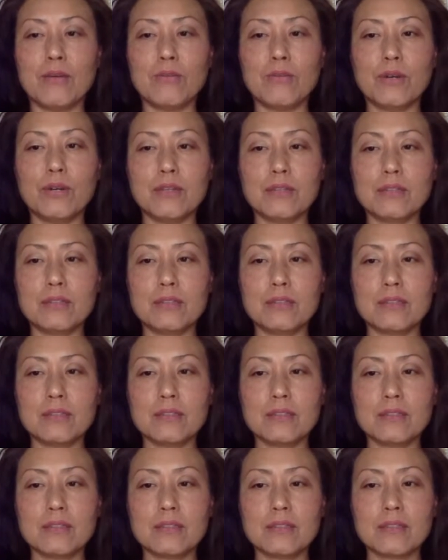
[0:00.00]

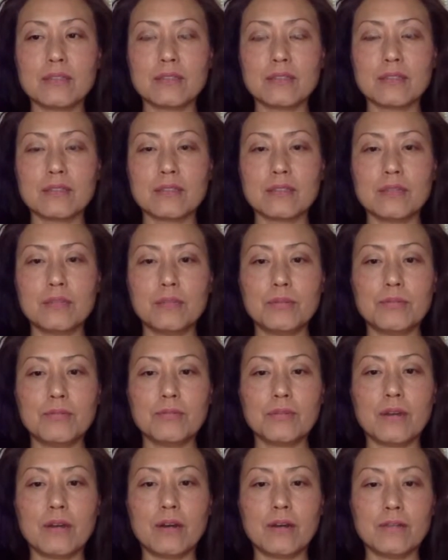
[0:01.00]
one cup
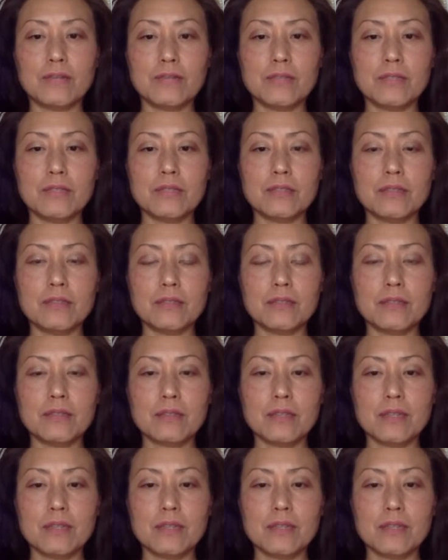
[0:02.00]
of coffee.